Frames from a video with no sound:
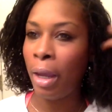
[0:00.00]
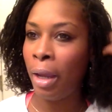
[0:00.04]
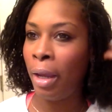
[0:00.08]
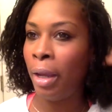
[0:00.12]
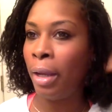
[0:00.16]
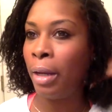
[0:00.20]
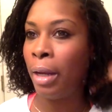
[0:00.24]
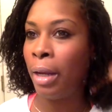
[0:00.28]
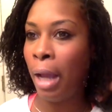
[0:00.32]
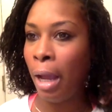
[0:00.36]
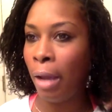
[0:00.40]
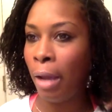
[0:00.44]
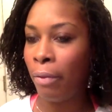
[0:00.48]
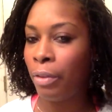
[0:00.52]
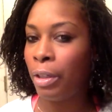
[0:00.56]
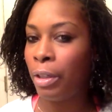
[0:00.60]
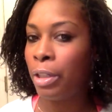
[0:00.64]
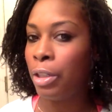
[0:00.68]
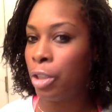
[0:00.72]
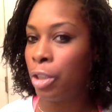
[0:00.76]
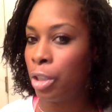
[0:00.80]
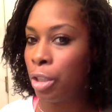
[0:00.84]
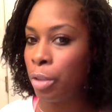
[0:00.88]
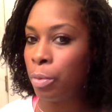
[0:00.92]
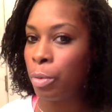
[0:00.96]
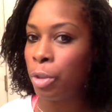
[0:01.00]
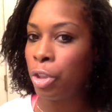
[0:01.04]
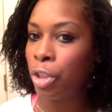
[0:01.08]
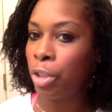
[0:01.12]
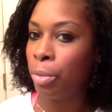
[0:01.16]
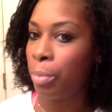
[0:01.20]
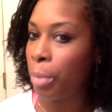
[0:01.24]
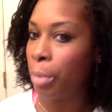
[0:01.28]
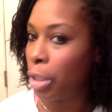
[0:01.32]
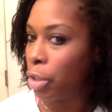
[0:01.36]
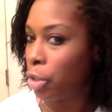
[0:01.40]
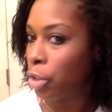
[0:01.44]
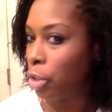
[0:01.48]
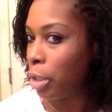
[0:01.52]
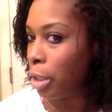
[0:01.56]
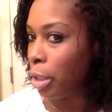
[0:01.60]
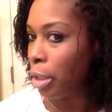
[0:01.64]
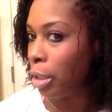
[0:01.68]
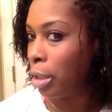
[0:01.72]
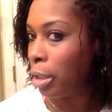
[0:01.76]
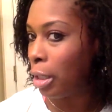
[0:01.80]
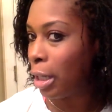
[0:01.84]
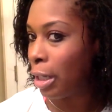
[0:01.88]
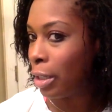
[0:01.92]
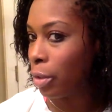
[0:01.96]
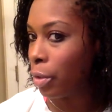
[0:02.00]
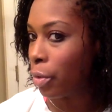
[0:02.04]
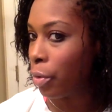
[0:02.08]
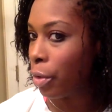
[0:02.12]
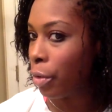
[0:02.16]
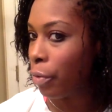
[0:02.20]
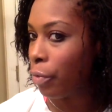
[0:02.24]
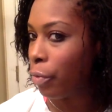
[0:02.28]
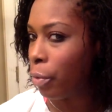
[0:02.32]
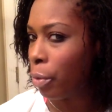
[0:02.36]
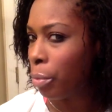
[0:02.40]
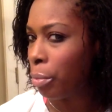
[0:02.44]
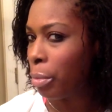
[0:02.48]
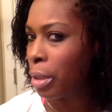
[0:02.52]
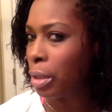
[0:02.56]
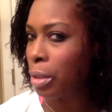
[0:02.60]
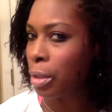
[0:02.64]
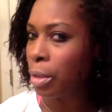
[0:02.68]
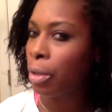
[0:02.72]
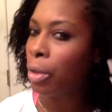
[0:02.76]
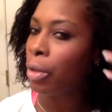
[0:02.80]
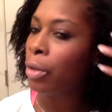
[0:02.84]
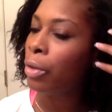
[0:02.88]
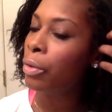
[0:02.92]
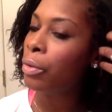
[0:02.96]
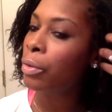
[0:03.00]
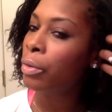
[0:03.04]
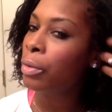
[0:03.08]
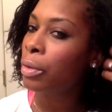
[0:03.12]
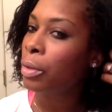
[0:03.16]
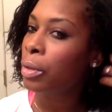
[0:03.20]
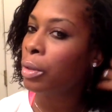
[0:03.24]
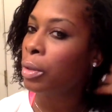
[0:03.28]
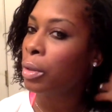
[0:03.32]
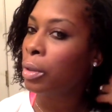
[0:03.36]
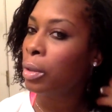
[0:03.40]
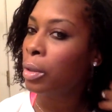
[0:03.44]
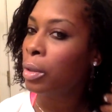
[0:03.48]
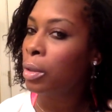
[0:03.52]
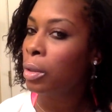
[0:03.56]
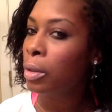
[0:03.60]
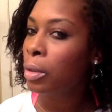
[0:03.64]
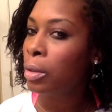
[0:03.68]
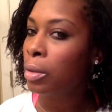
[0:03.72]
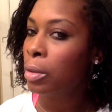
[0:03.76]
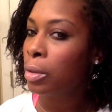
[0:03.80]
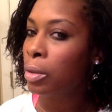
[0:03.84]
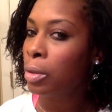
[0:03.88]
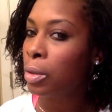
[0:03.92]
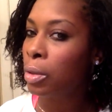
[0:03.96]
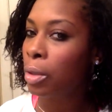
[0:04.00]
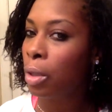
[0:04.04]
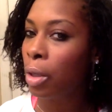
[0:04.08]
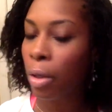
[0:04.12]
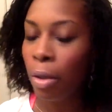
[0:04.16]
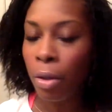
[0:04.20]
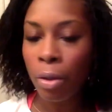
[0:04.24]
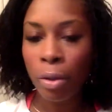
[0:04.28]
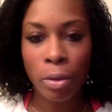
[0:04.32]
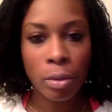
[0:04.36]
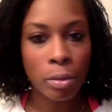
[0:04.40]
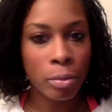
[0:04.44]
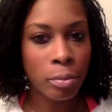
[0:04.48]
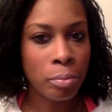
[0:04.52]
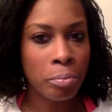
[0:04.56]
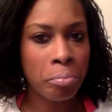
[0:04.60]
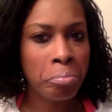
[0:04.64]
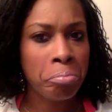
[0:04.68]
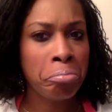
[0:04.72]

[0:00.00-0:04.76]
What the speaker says: 8.5 inches when she measured it like 3 or 4 months ago. So,